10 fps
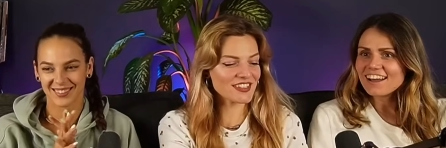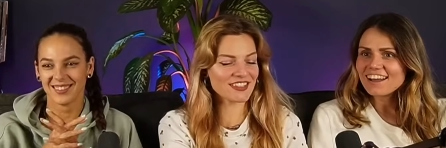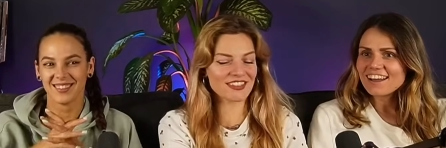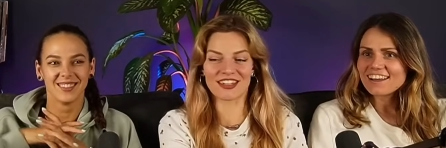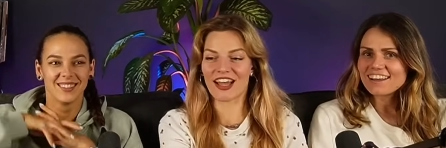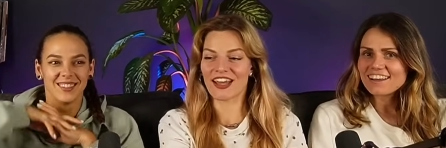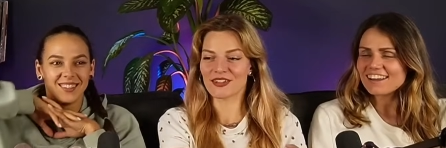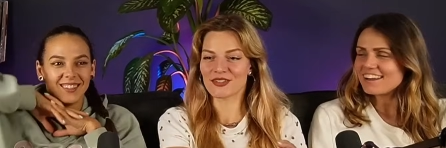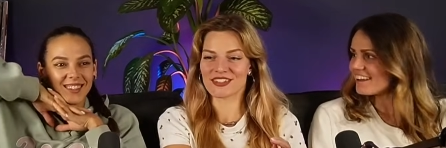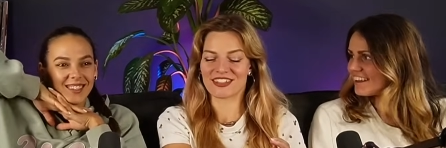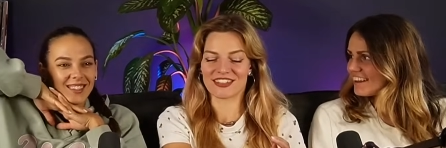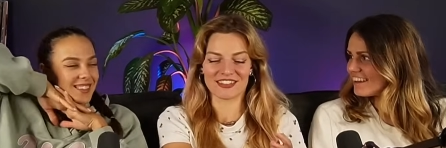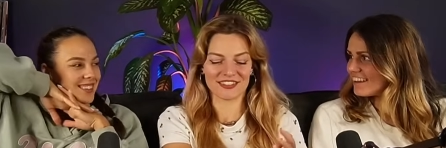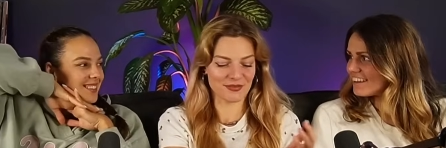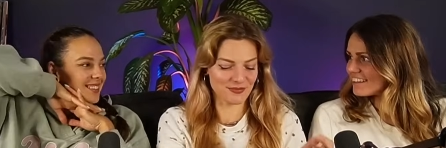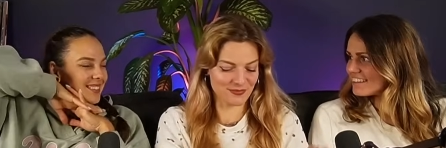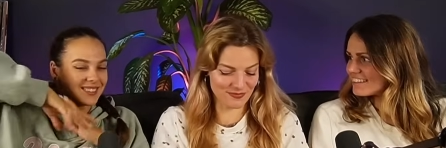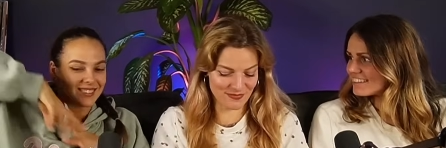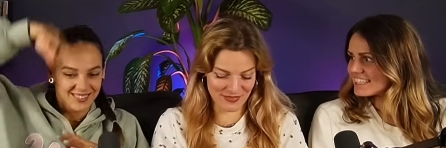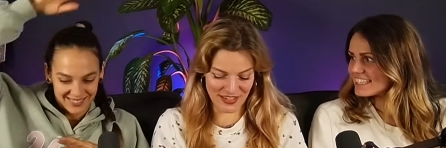Speaker 1: styles, like they're...
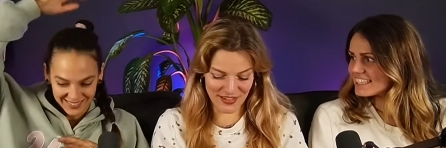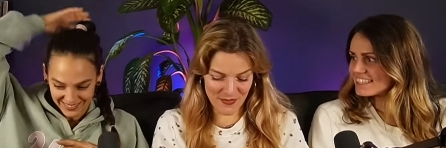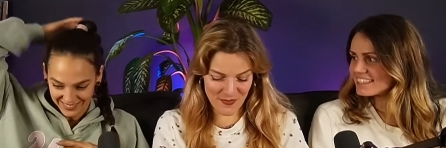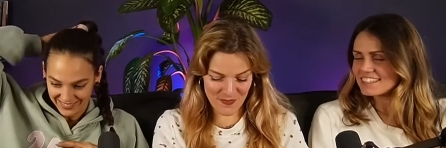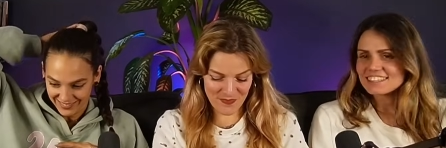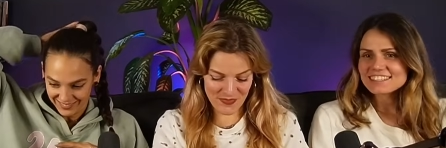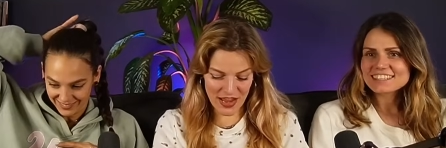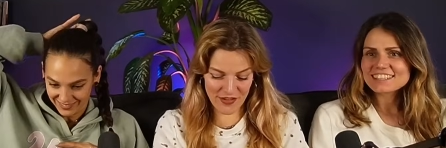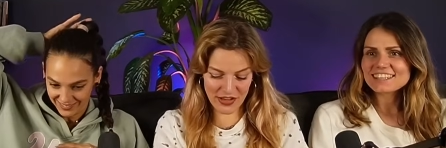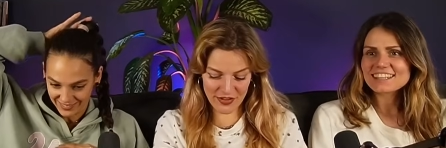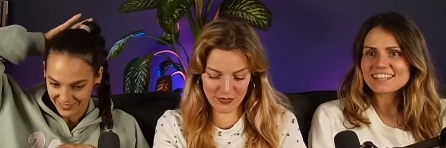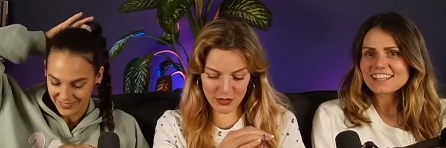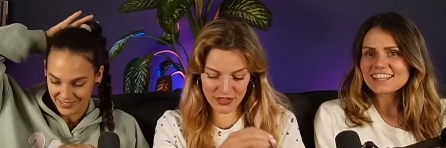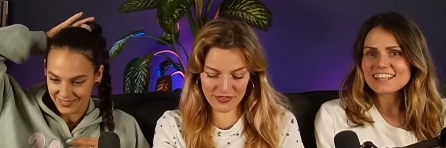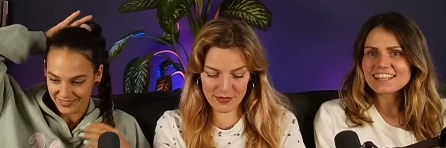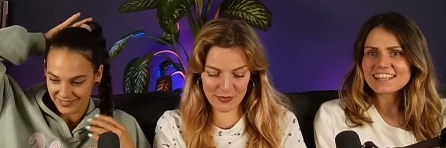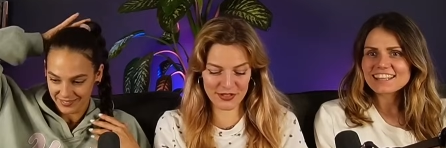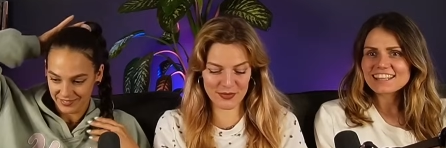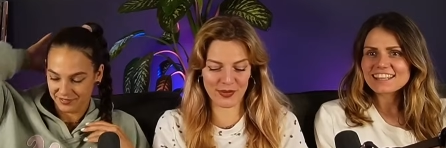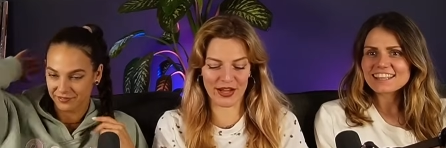they're every one of them
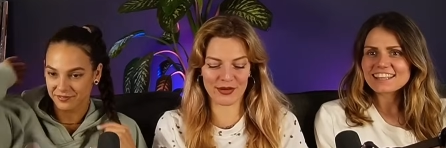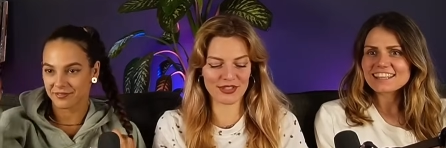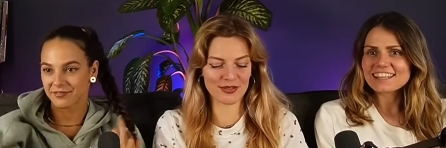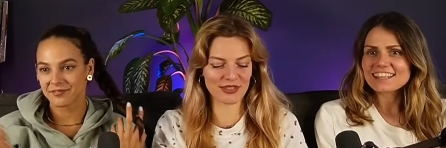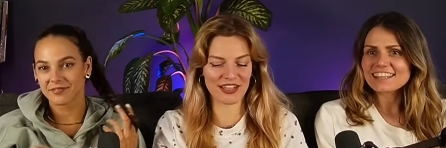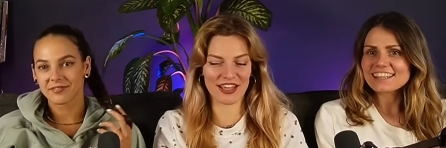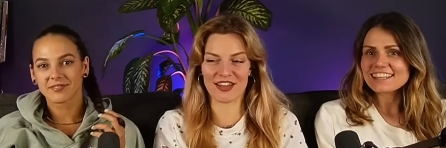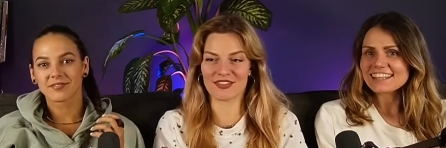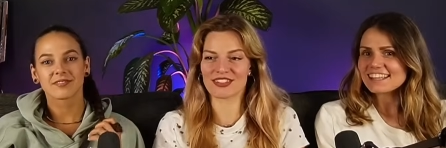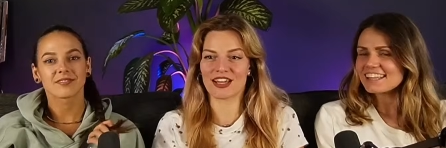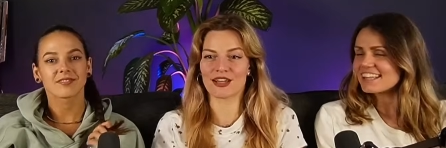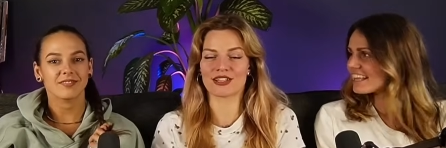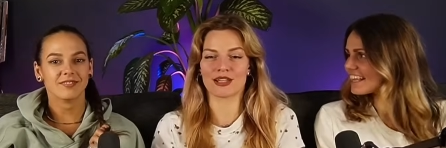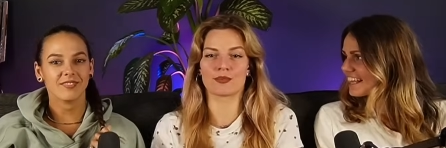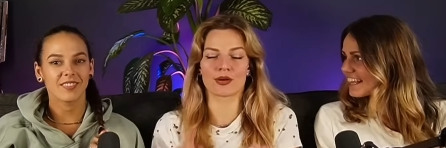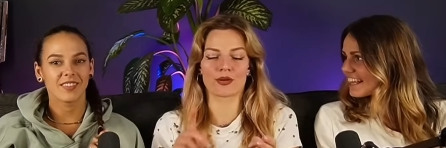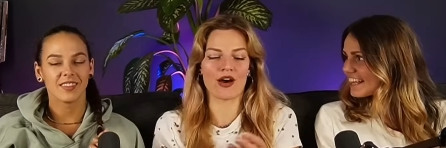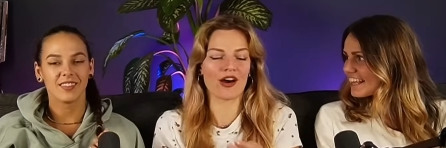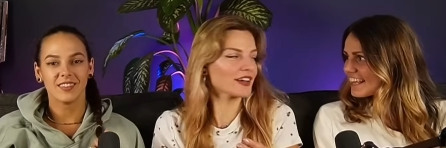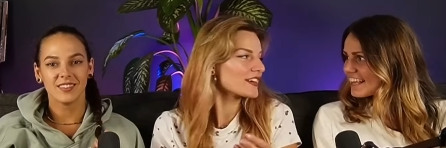is pirates, but they have styles like
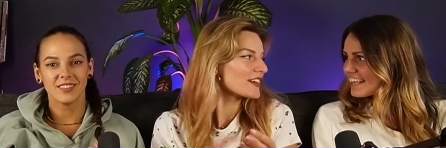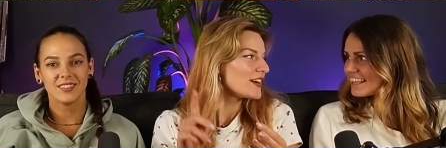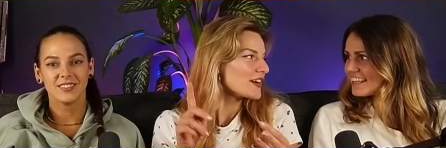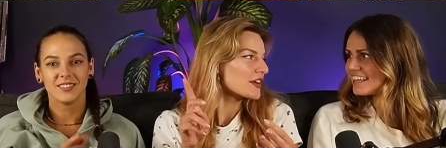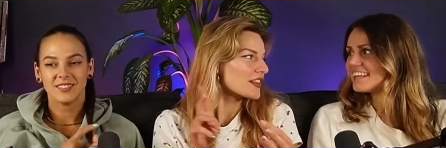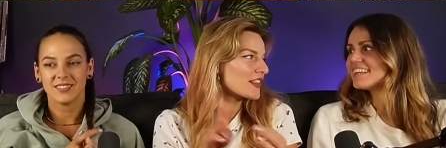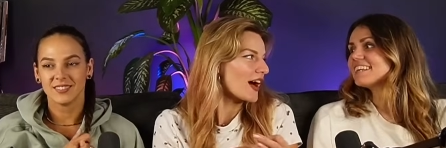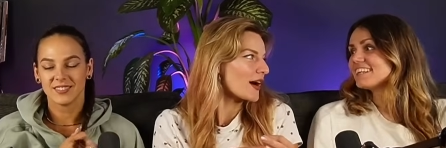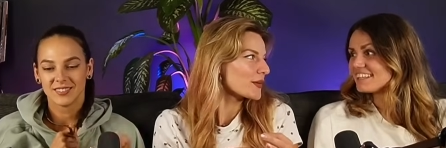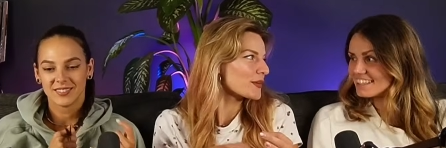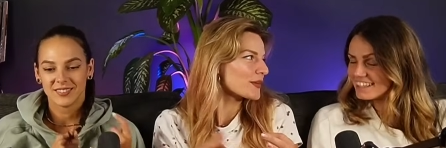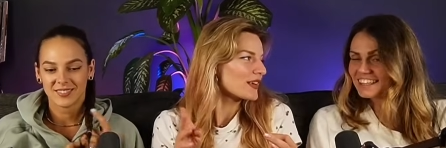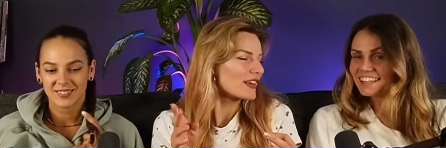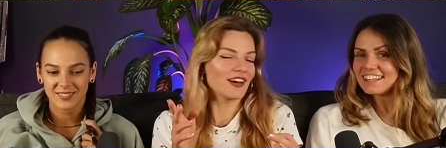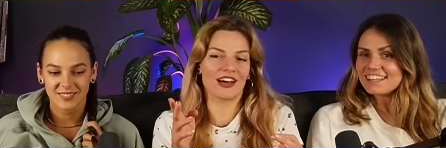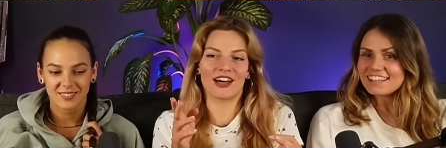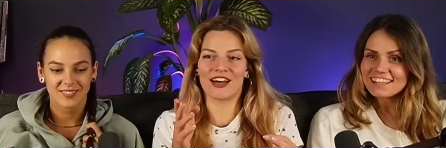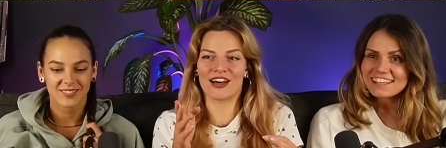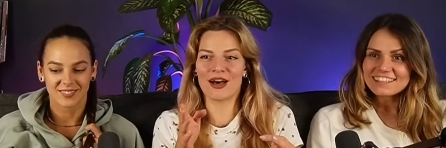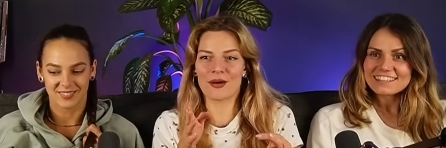Baroque, Clown,
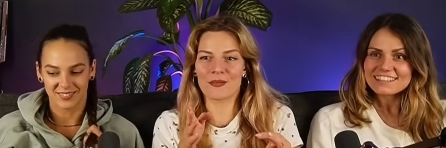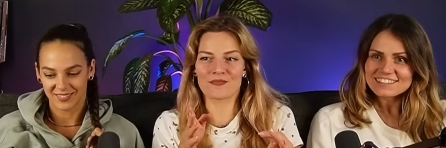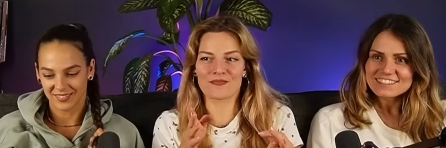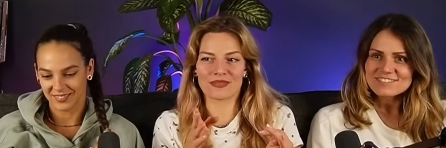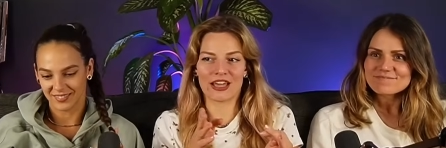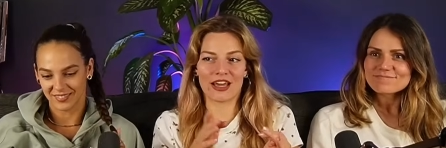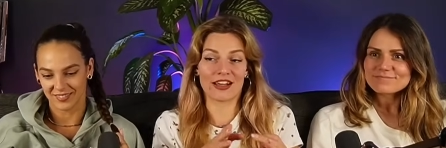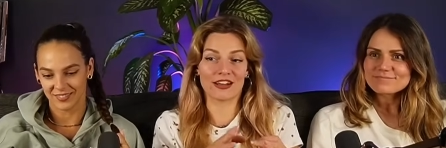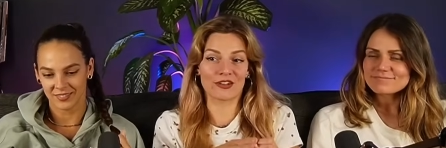um, I don't